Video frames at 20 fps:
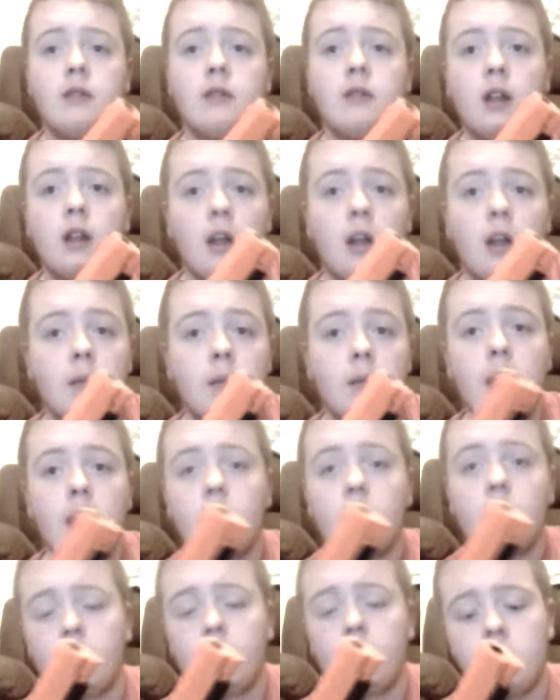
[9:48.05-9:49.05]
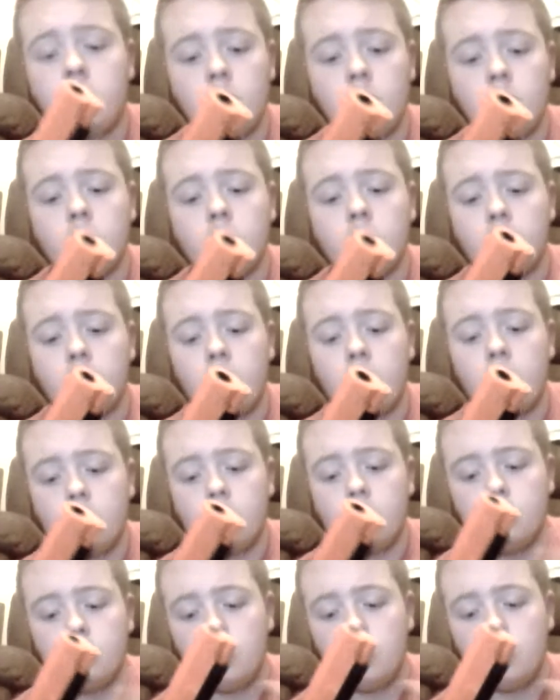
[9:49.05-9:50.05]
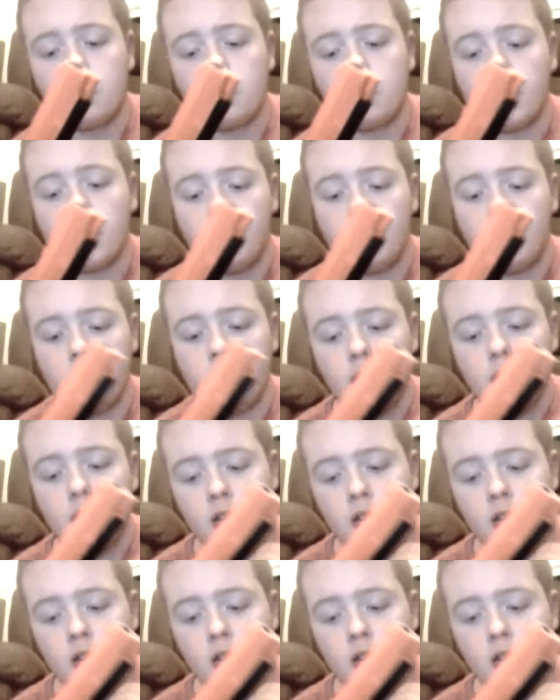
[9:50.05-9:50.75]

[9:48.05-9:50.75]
like playing with it and using it and lubricating it